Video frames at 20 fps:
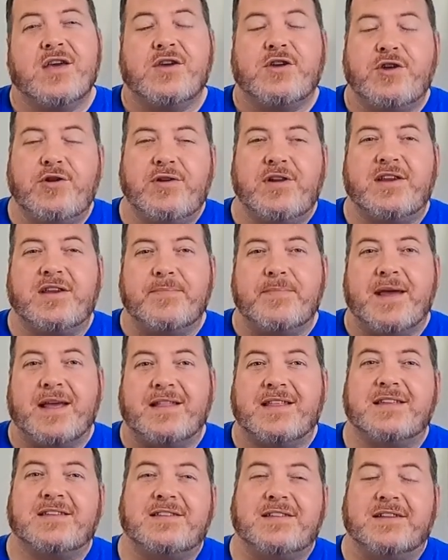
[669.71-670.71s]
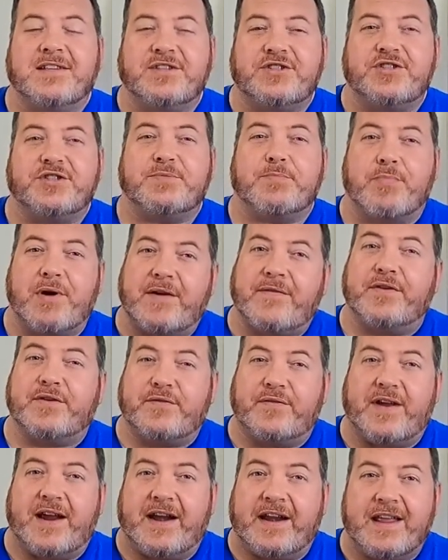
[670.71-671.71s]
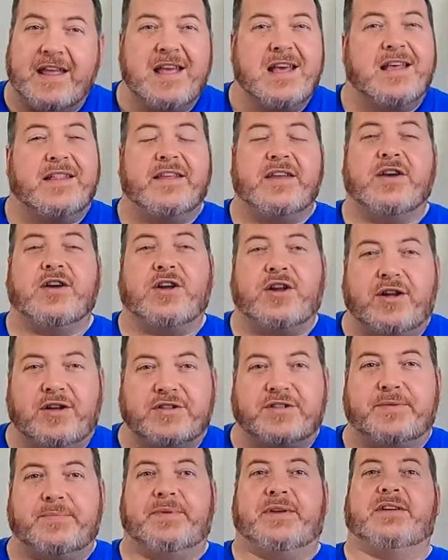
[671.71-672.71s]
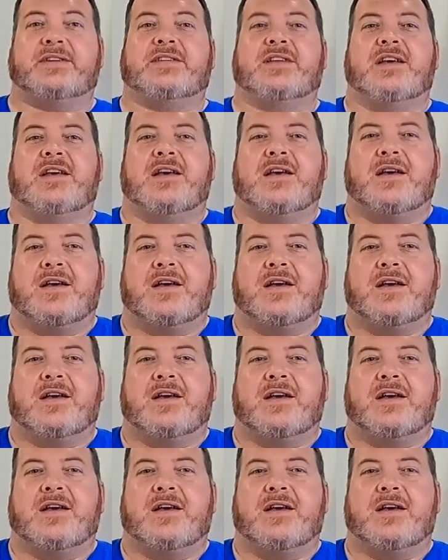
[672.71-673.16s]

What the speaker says: you need to make this delicious breakfast fatty, the ultimate